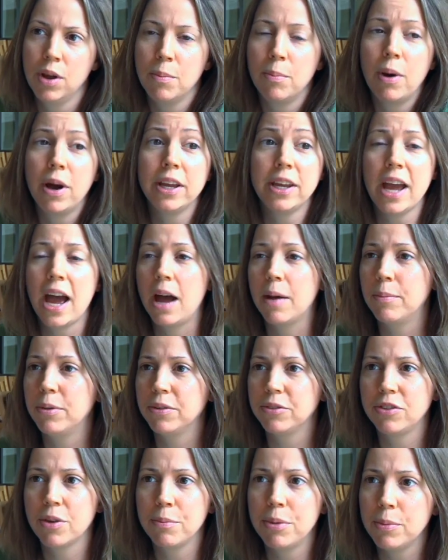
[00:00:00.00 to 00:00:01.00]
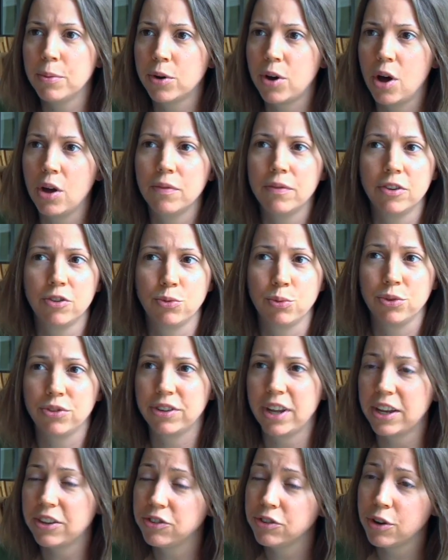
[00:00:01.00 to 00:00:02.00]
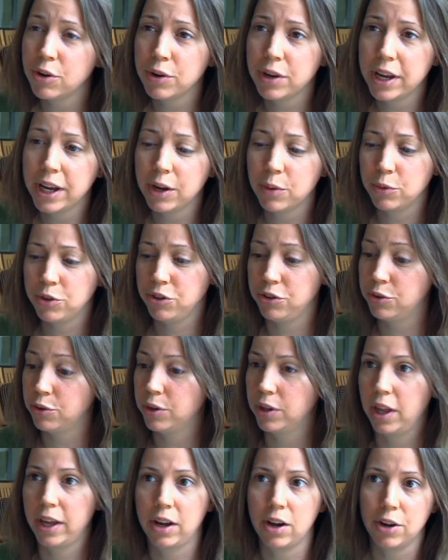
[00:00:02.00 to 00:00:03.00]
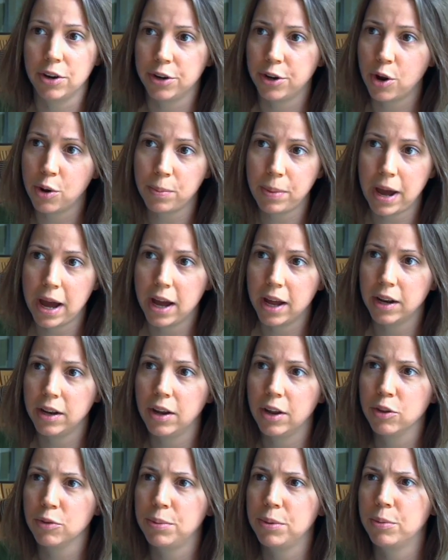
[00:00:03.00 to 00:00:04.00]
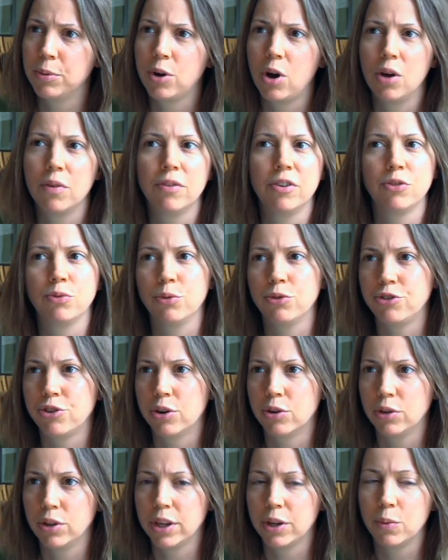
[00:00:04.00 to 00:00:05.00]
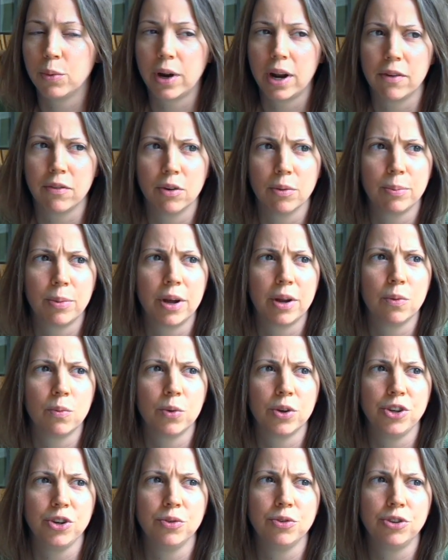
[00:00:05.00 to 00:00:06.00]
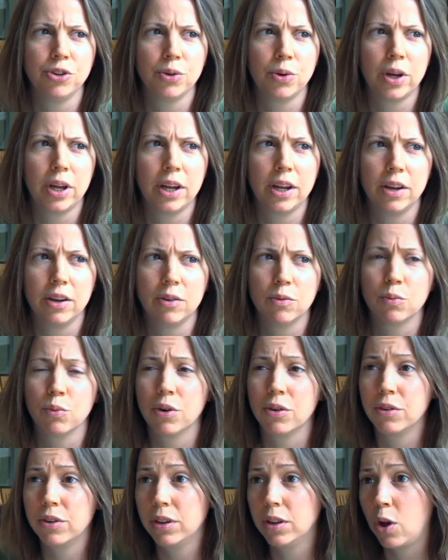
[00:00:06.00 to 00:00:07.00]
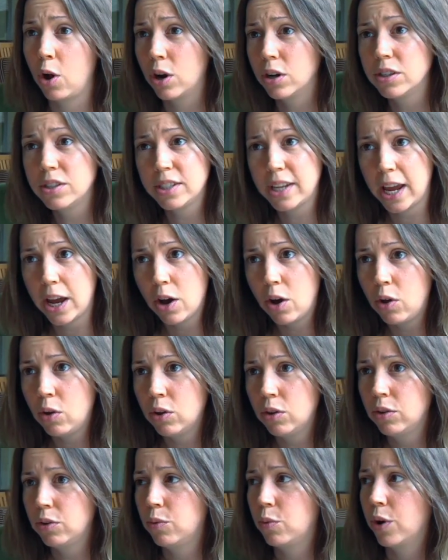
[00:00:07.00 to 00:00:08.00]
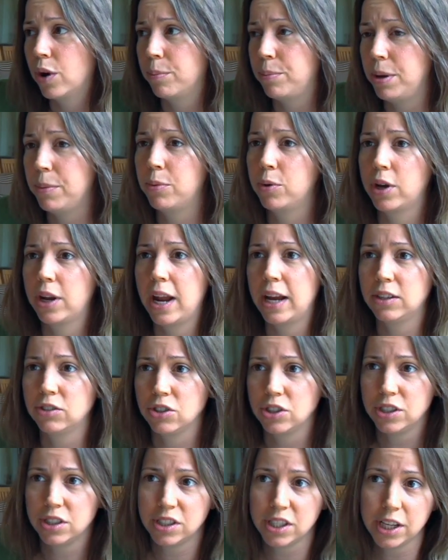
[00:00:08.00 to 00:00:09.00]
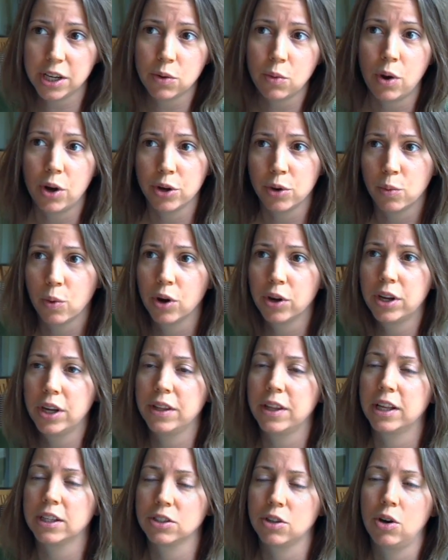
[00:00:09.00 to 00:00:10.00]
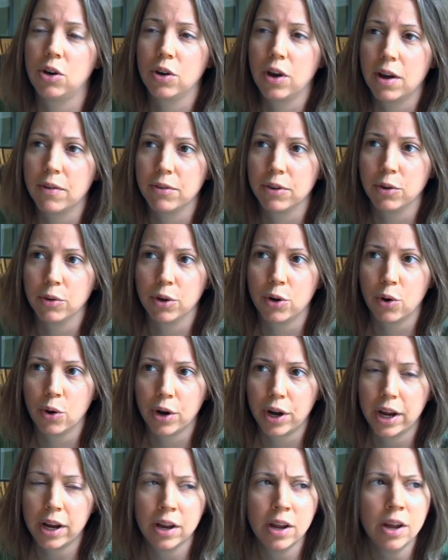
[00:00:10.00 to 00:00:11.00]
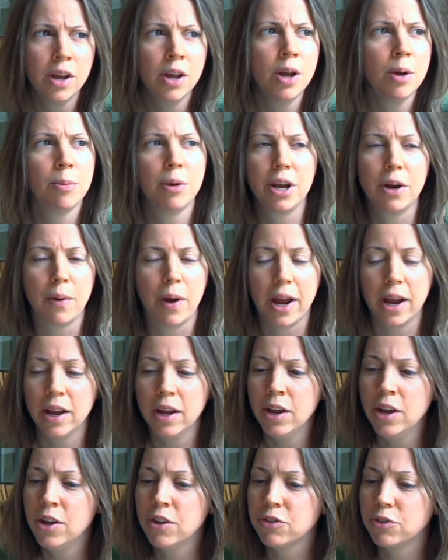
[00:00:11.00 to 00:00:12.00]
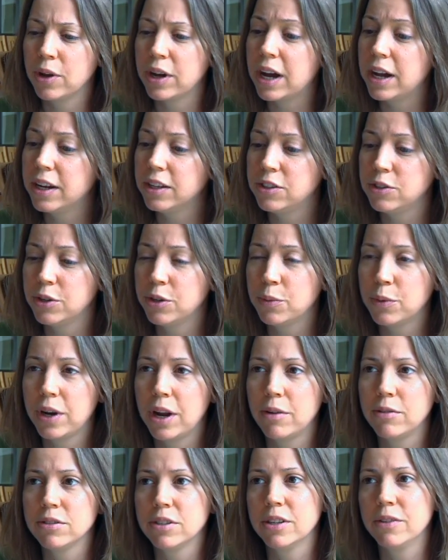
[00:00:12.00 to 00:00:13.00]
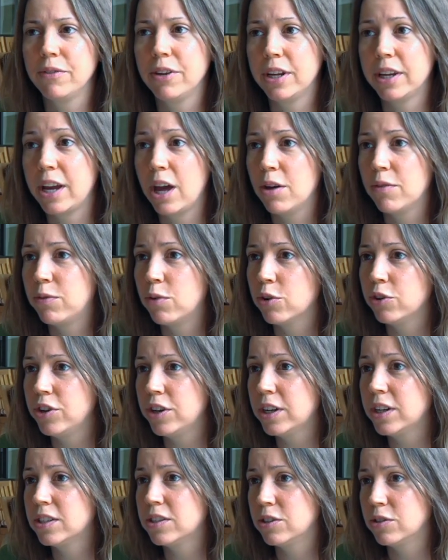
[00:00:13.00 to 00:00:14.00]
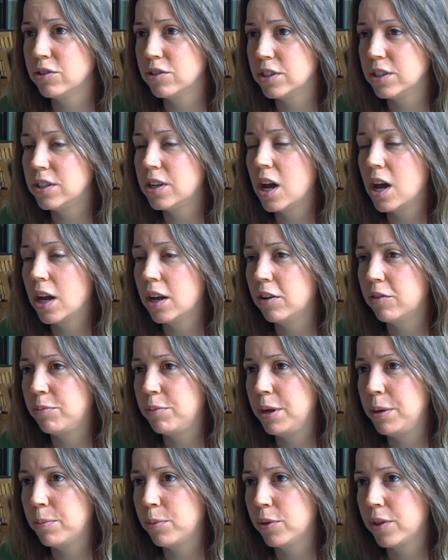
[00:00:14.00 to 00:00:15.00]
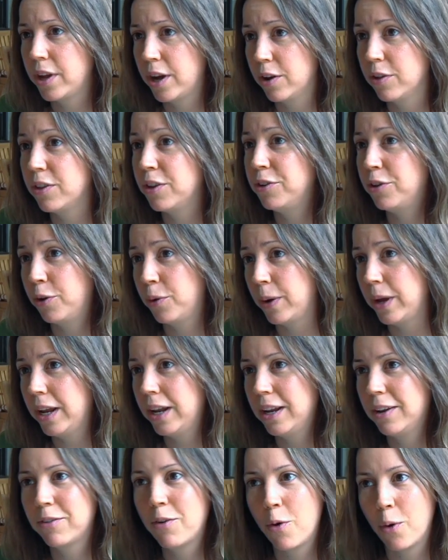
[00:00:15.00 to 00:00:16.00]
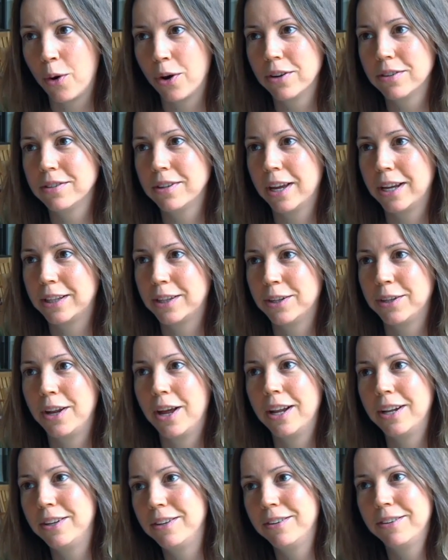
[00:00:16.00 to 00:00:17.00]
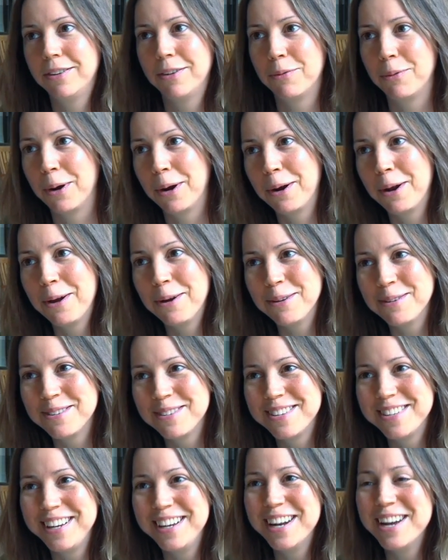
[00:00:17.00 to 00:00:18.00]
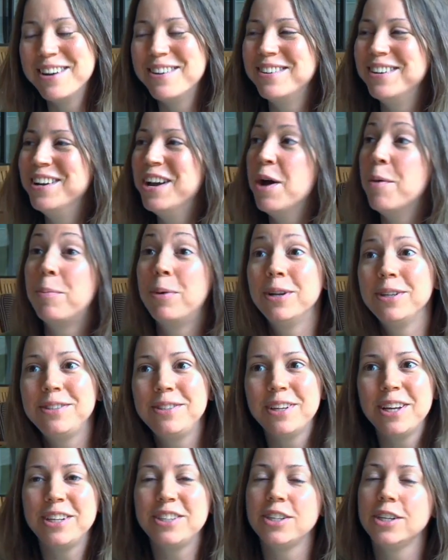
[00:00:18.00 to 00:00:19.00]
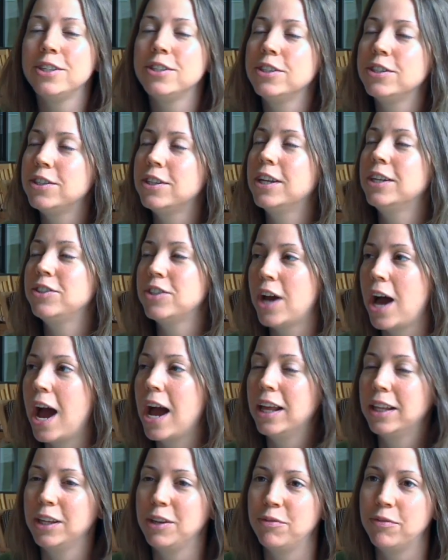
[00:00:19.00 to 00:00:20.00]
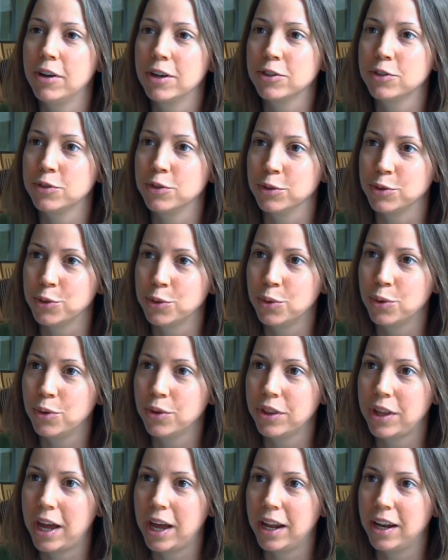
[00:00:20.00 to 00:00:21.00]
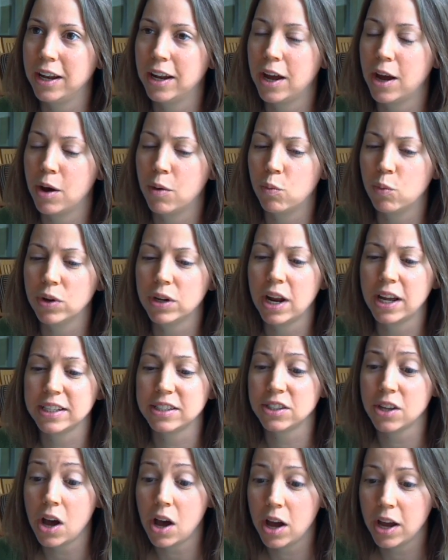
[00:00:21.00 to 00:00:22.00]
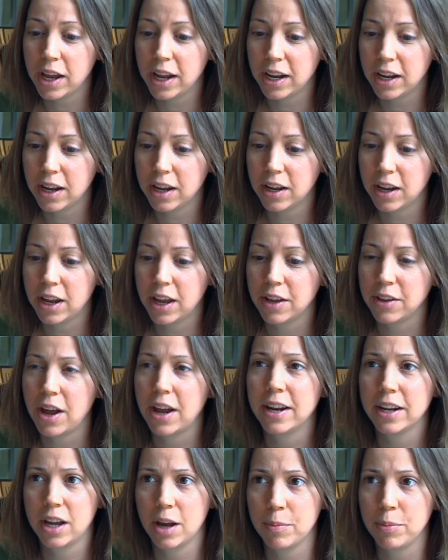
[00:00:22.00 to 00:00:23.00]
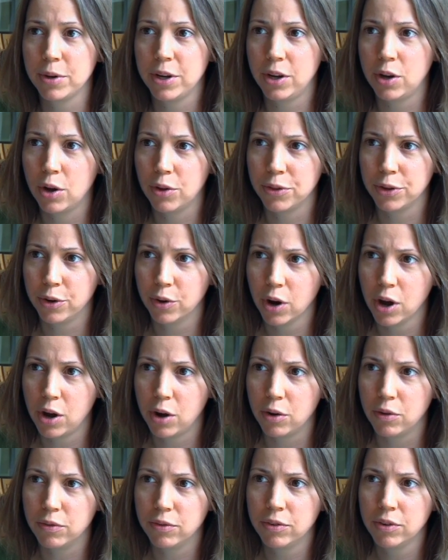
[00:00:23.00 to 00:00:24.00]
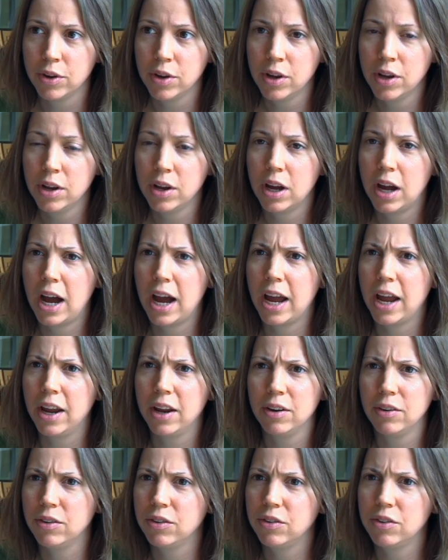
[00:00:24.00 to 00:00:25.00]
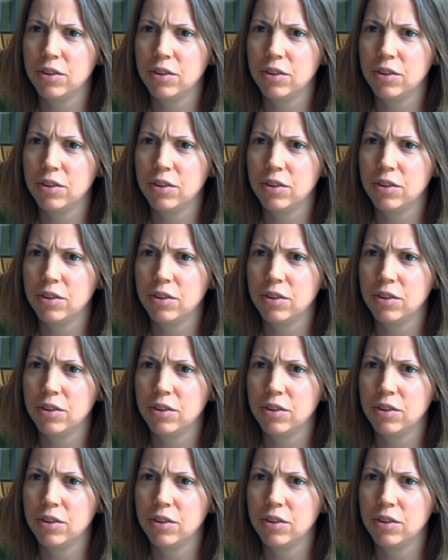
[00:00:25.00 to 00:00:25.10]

But some people call it visual sketchnoting when you do it like on a notepad. Other people call it visual journaling, whatever. But when you do it large scale, where people can actually see it while you're working, that's called graphic recording. But anyway, so I got into it when I was living in California because there's a ton of people there that do it, of course, like the weirdos, But it's such a highly functional tool that when I saw it at a company called The Grove, I